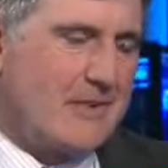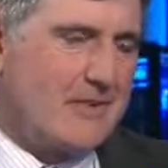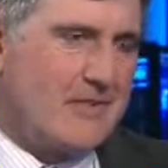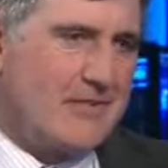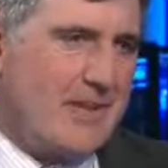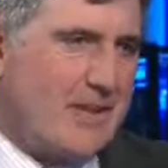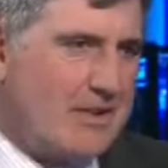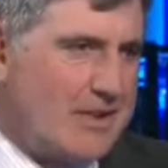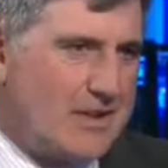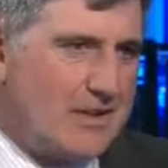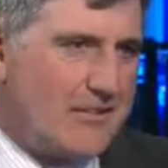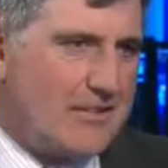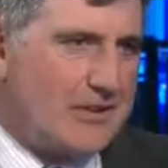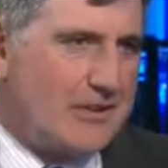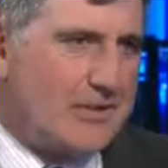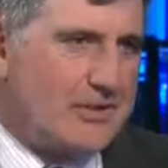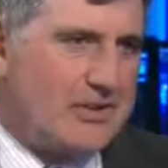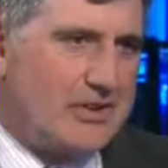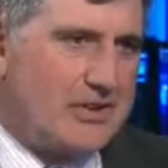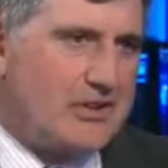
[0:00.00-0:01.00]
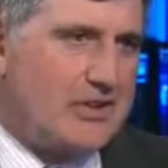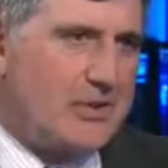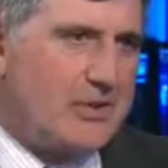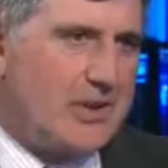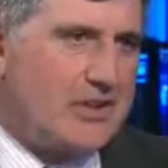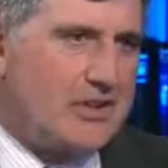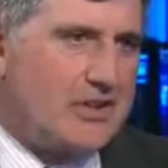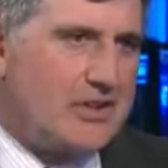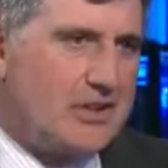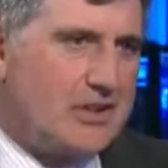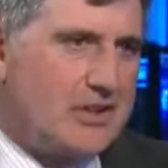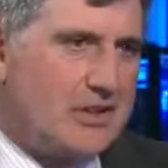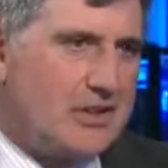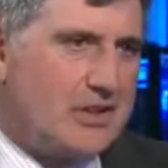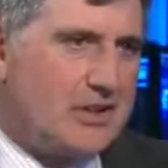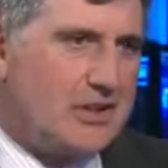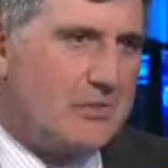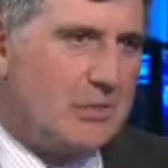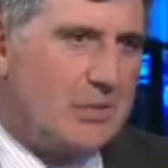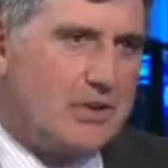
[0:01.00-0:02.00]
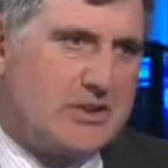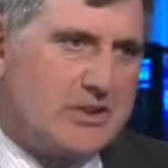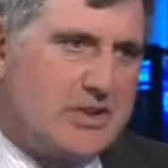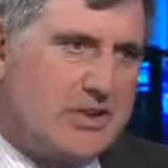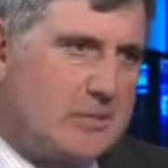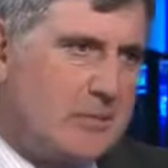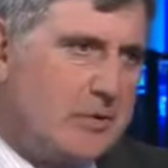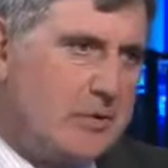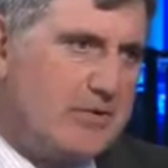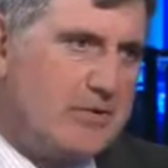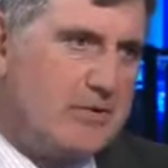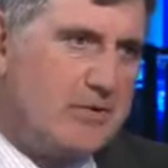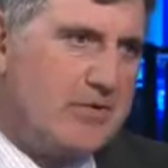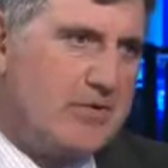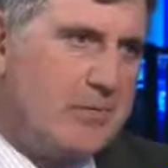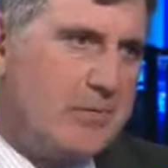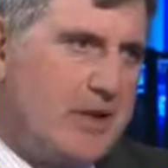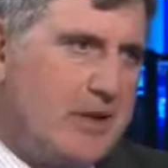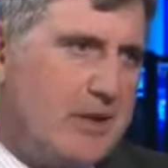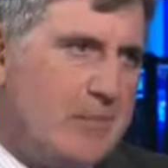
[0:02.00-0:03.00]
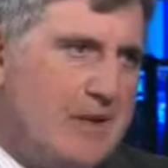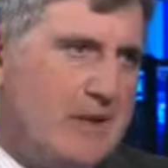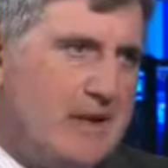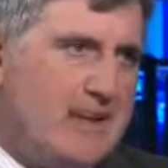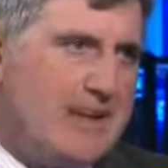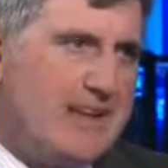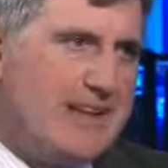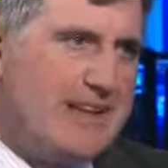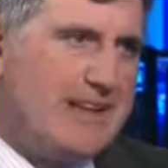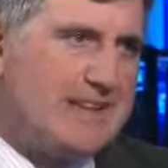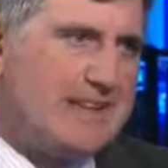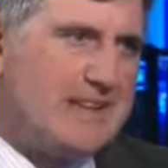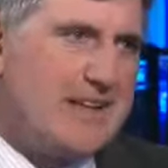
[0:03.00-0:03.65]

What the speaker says: Very difficult situation. I worked in the Border Force for many, many years.